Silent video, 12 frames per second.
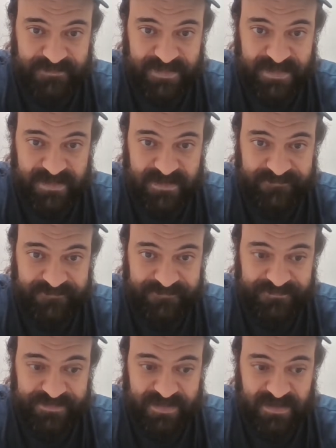Yeah. All
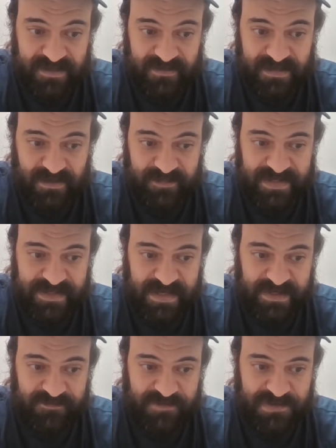right, I'll make
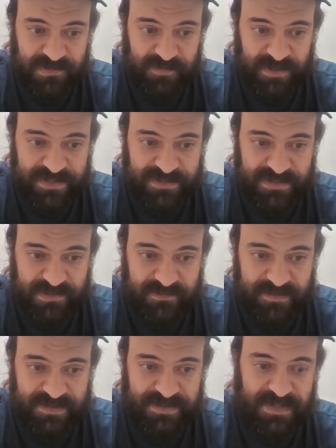that an official play too.
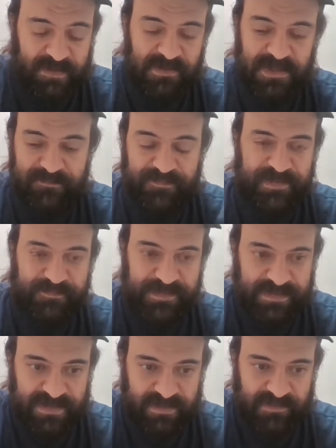It's a double up, but
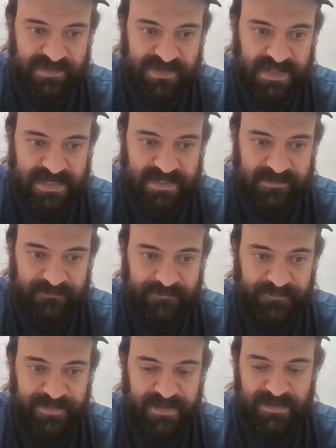the numbers like it.
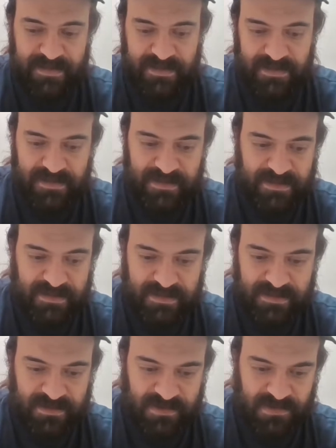
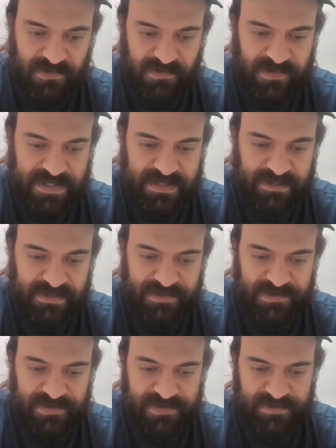Colgate
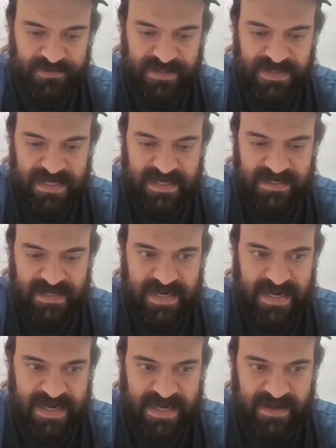under
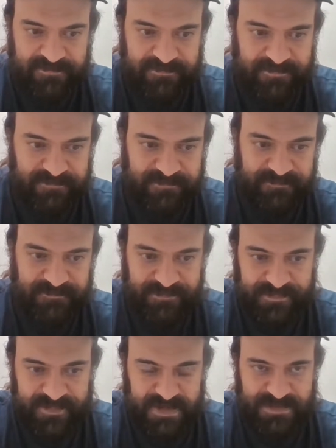38.5.
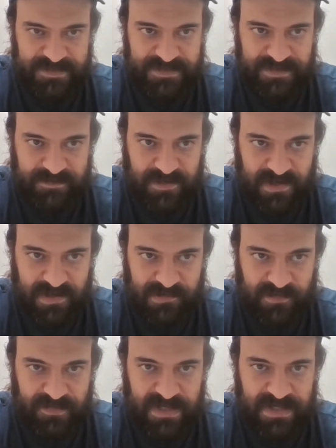That's small
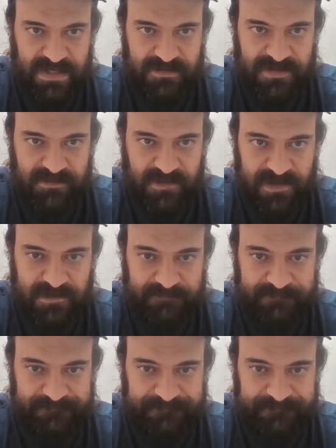or medium small.